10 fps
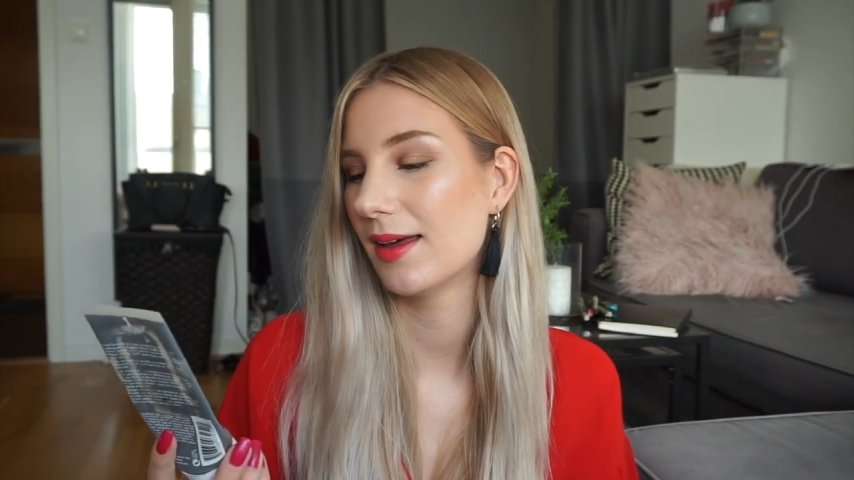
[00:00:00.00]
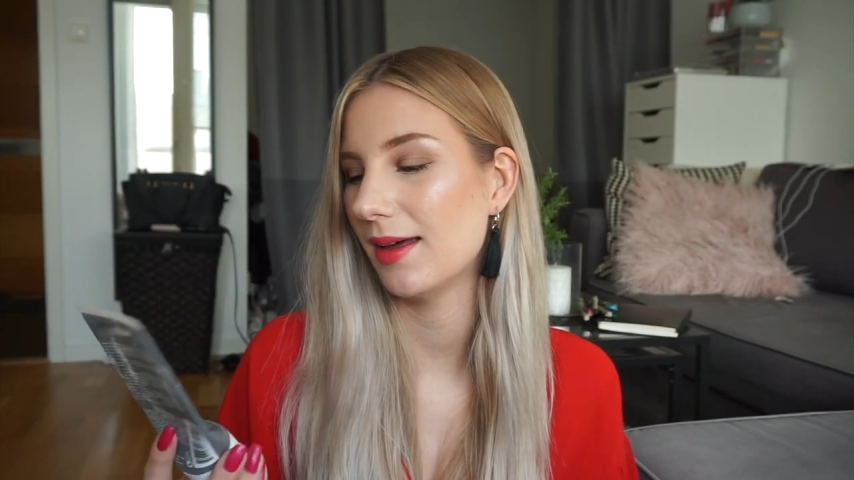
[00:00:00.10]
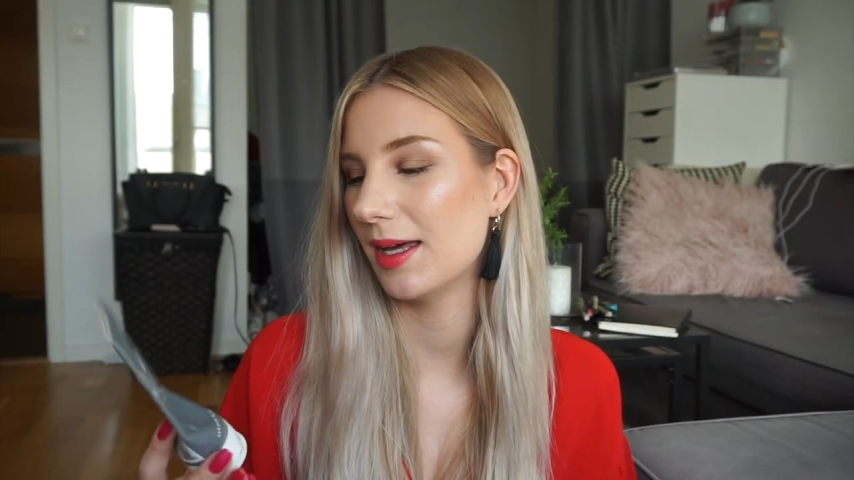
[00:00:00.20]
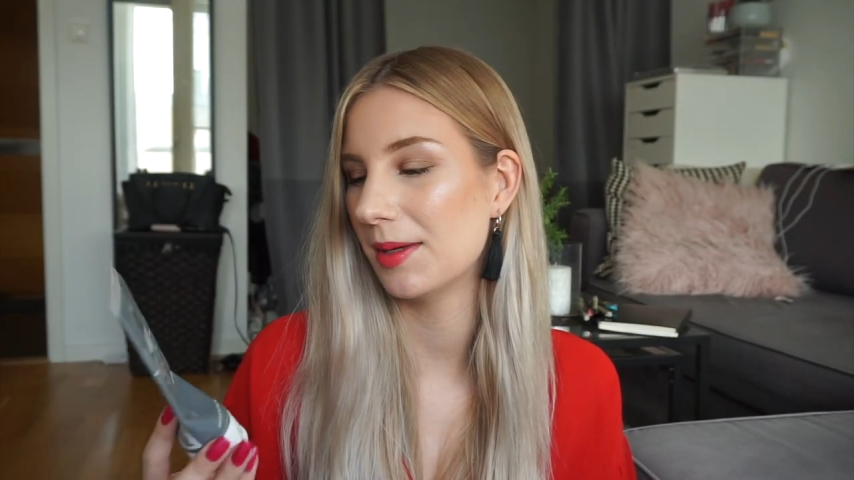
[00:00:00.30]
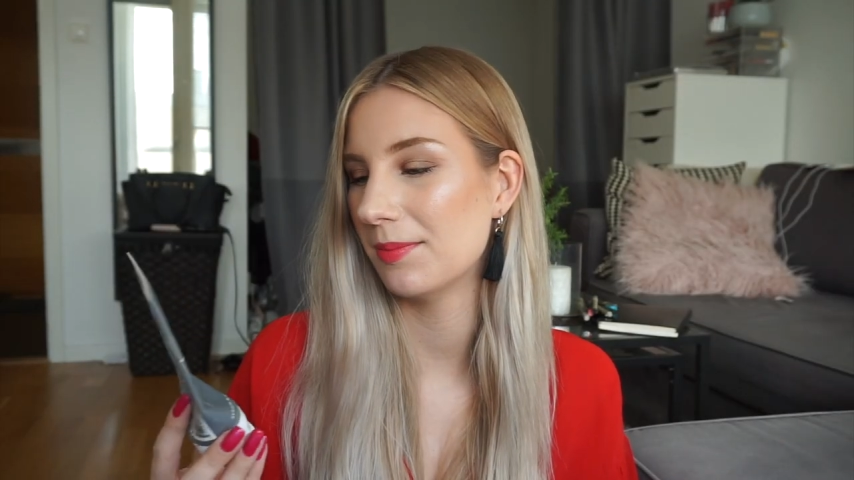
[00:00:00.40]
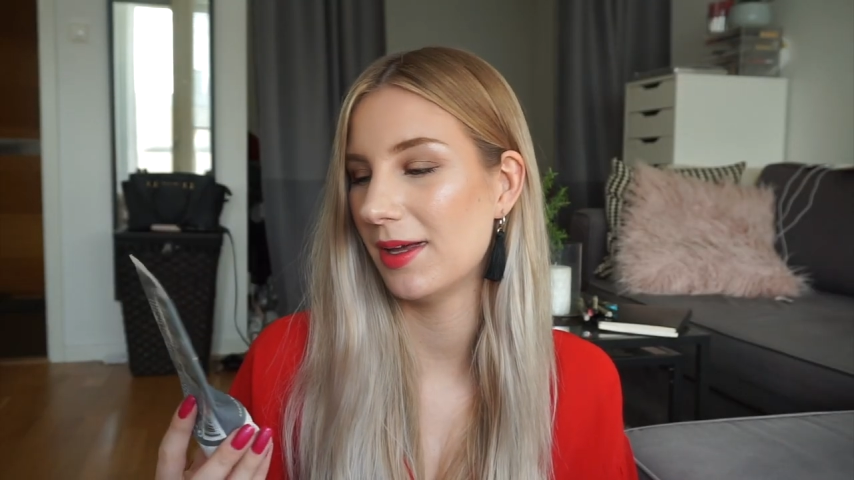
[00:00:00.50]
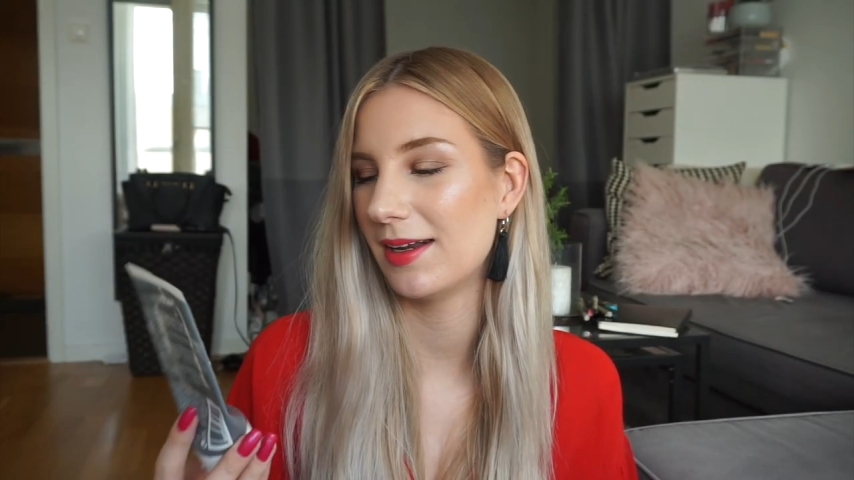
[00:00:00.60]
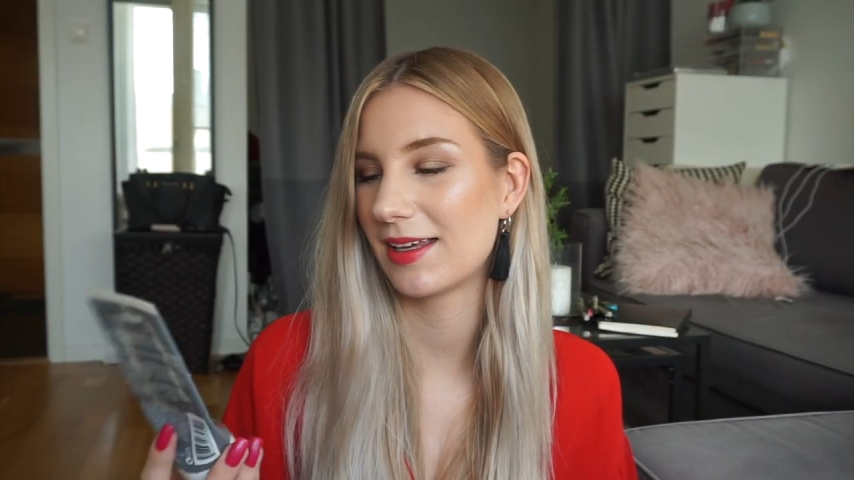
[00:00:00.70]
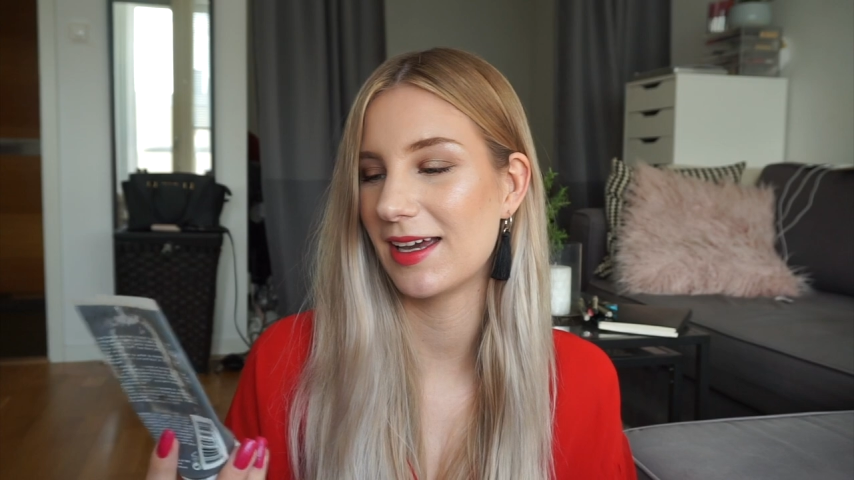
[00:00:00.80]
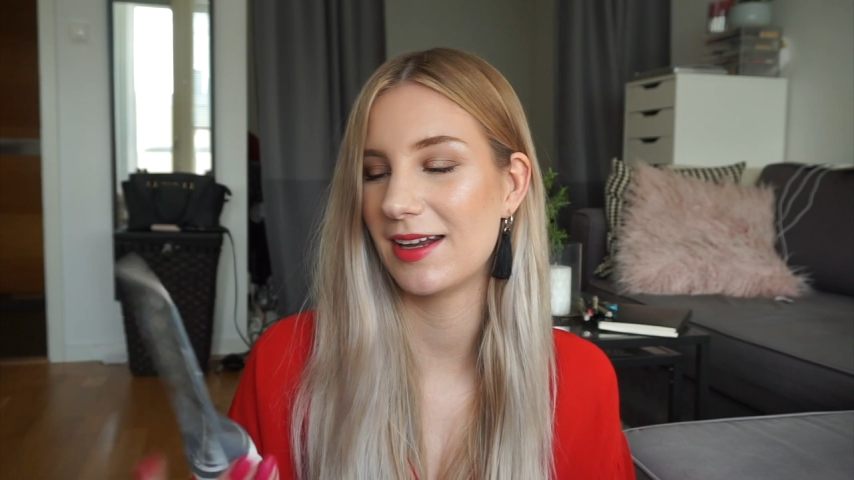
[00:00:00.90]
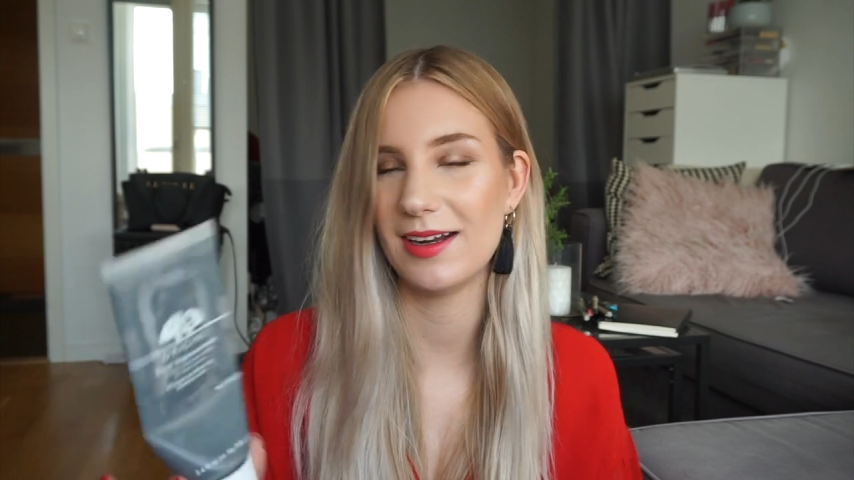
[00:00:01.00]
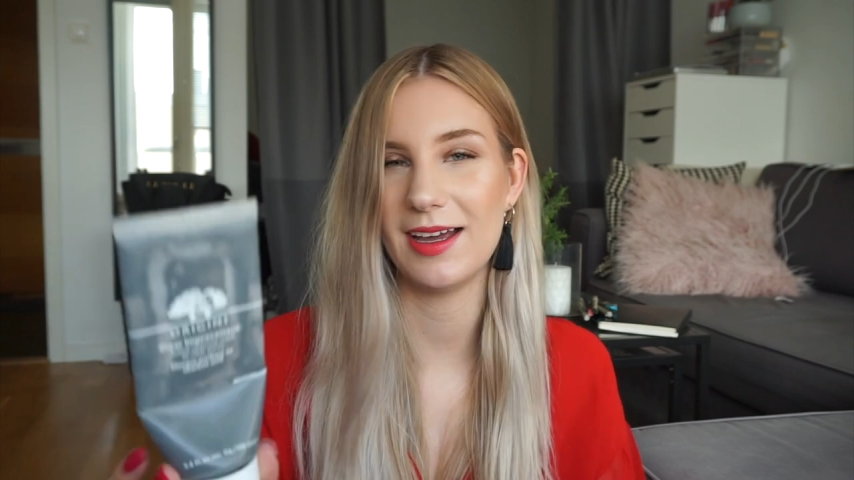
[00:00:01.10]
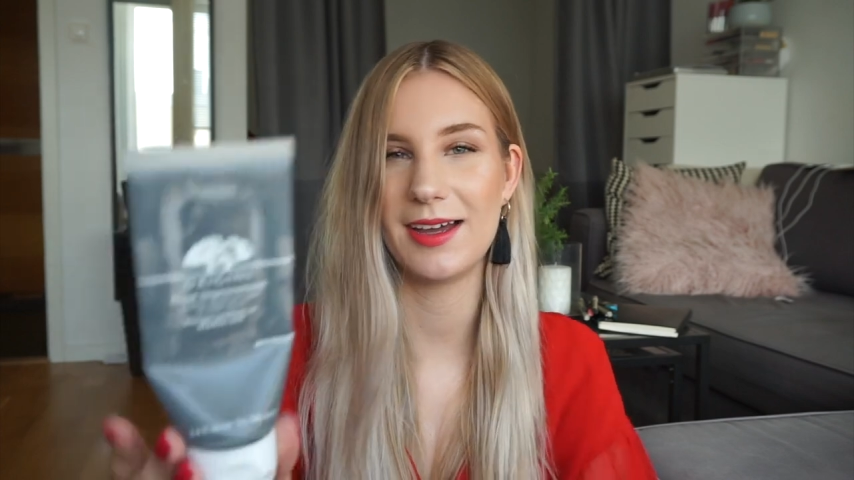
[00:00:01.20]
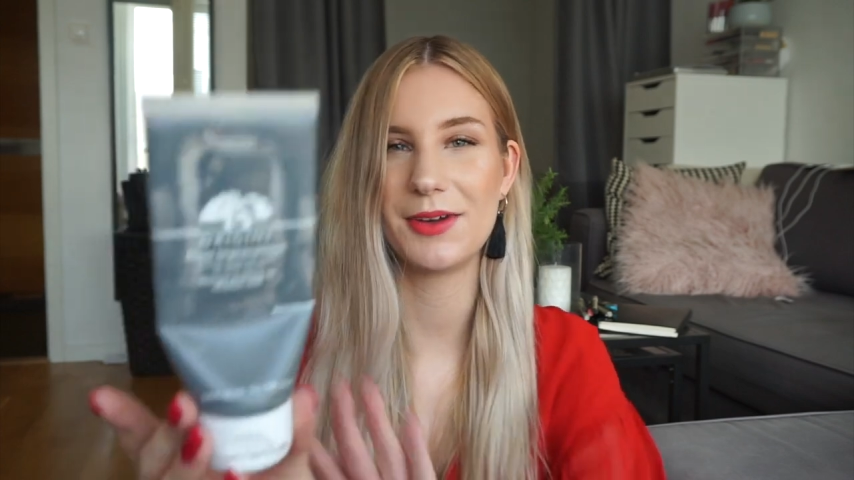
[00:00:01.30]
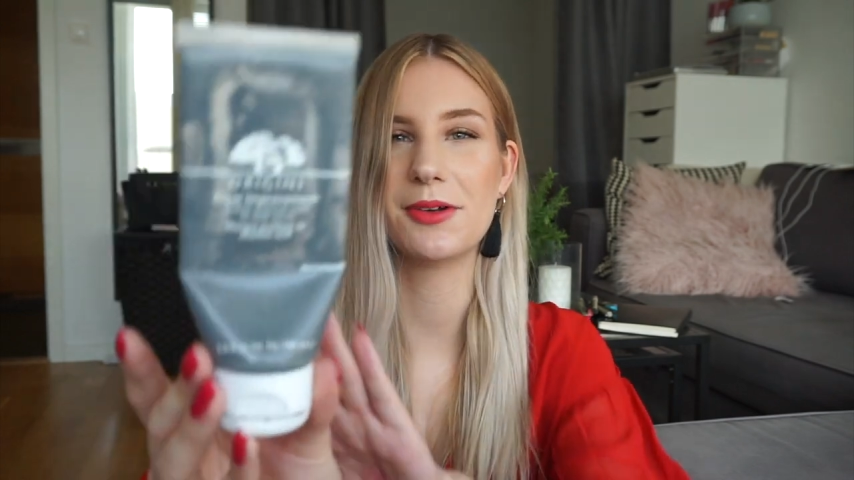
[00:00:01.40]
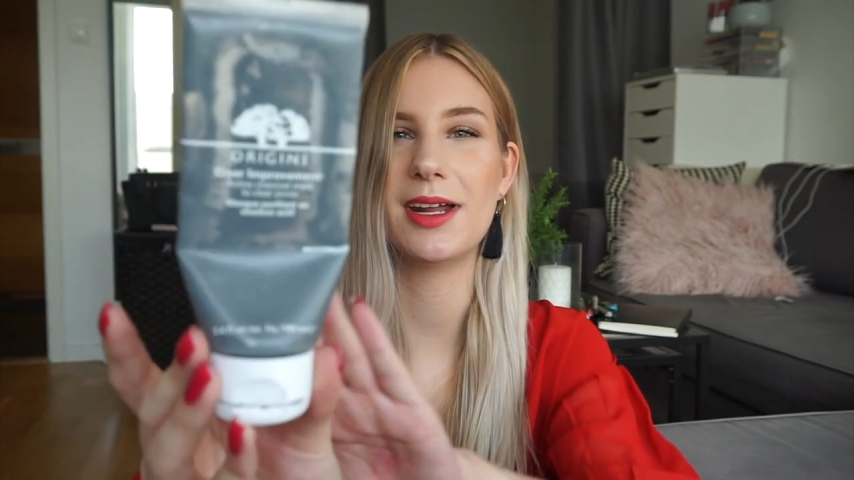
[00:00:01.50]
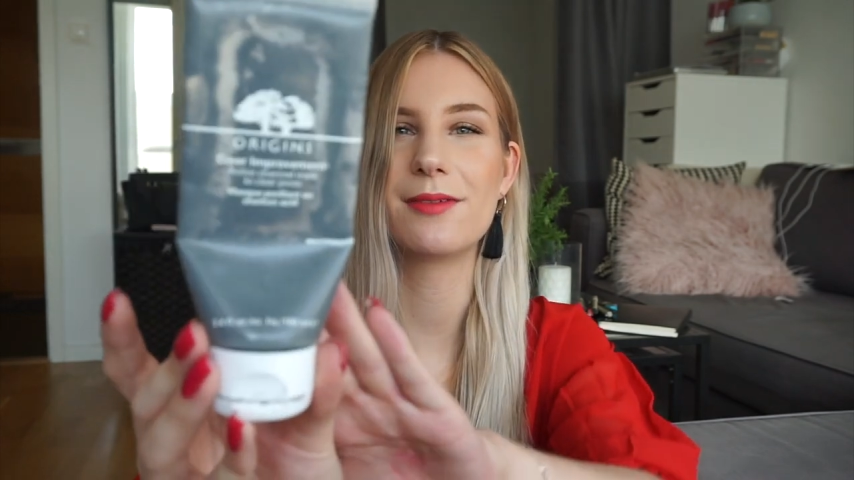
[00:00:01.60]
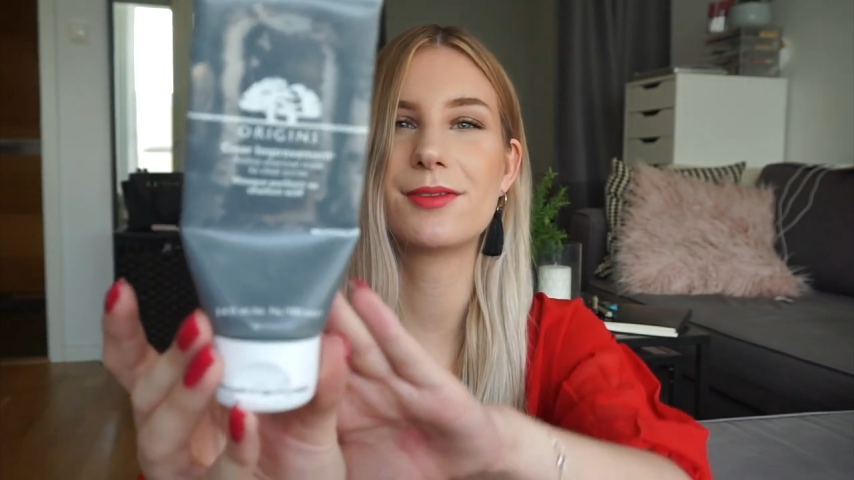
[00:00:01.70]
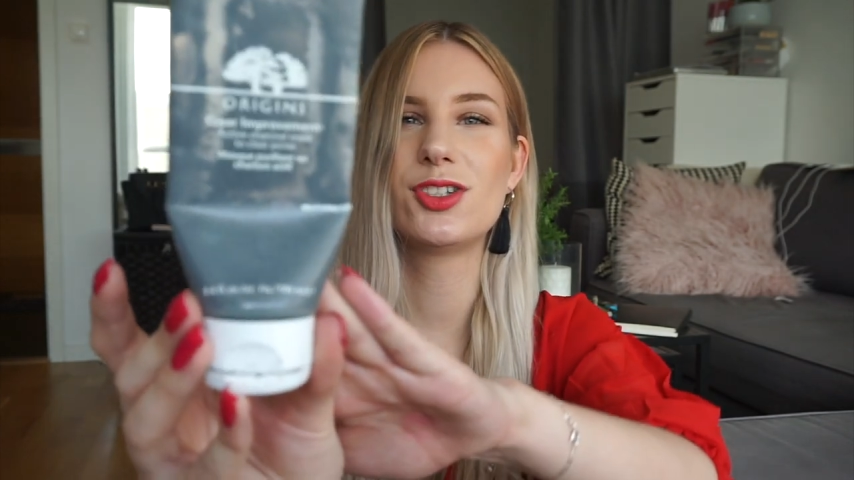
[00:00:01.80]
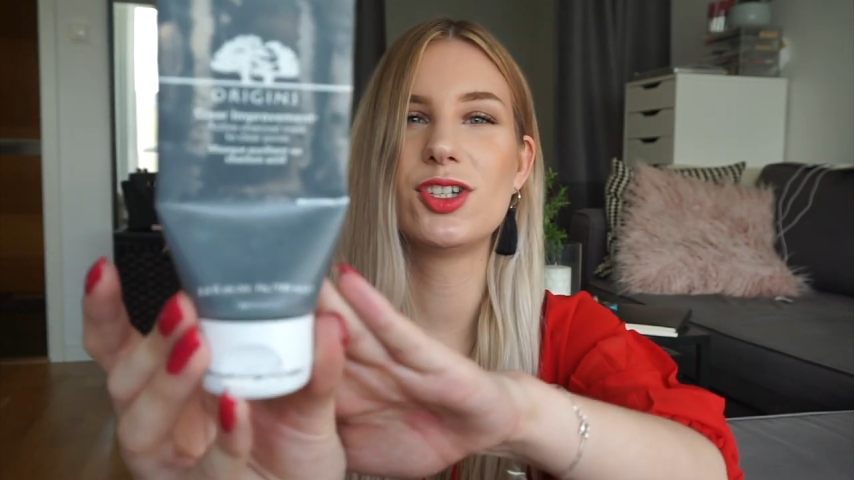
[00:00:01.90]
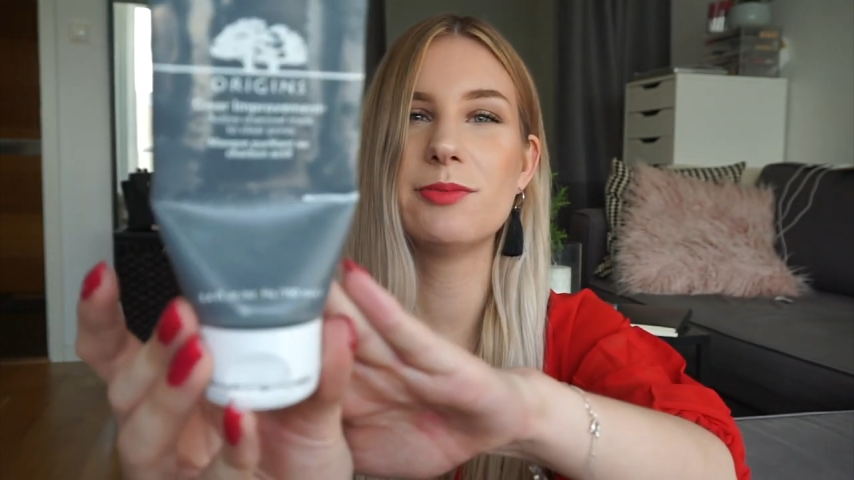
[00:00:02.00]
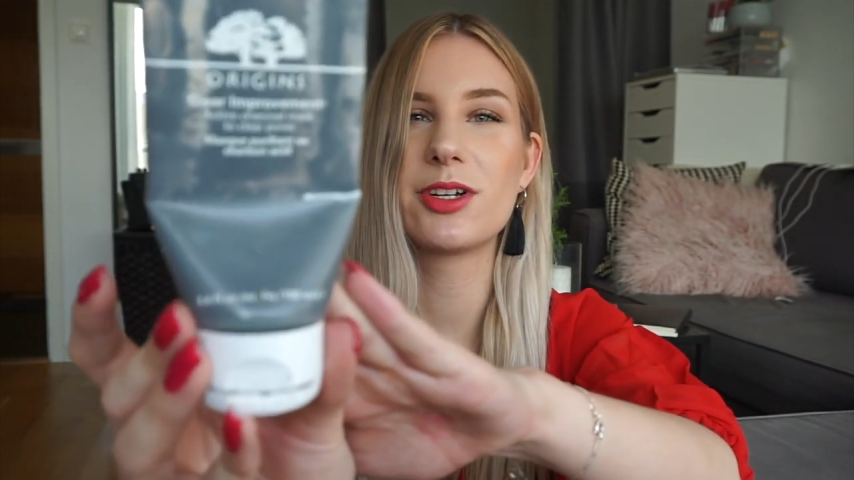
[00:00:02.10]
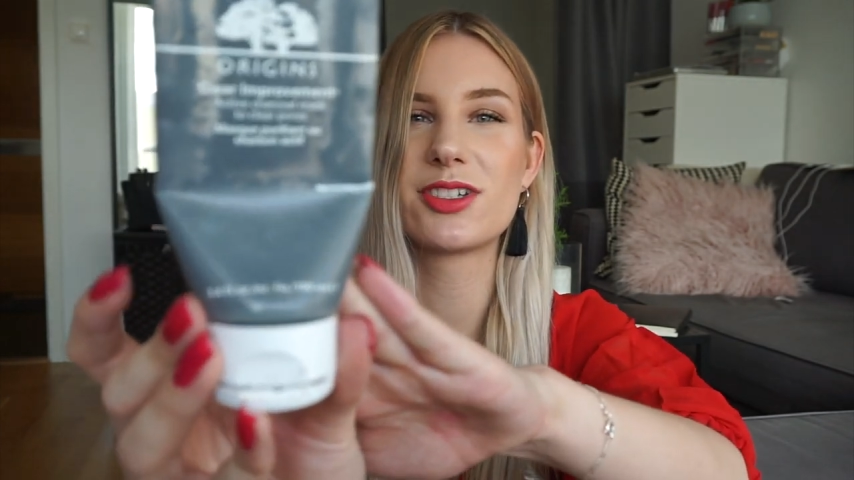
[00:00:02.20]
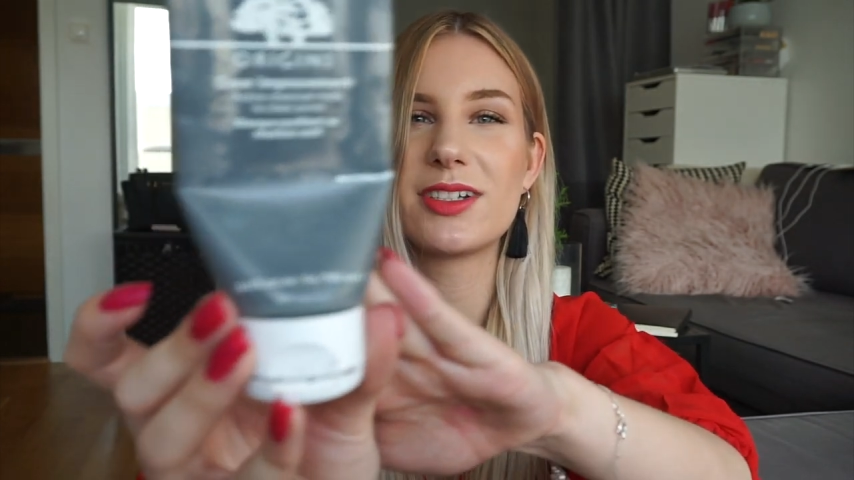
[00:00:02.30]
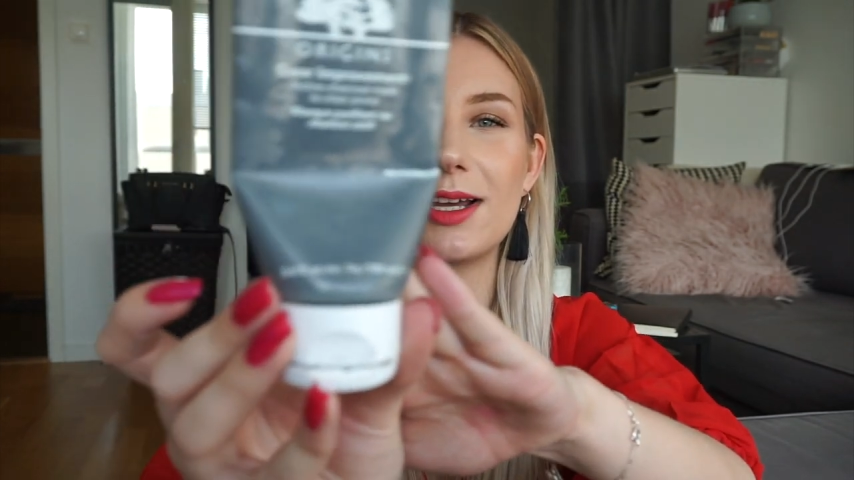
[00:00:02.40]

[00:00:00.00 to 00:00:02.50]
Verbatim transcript: um, and again I don't have too much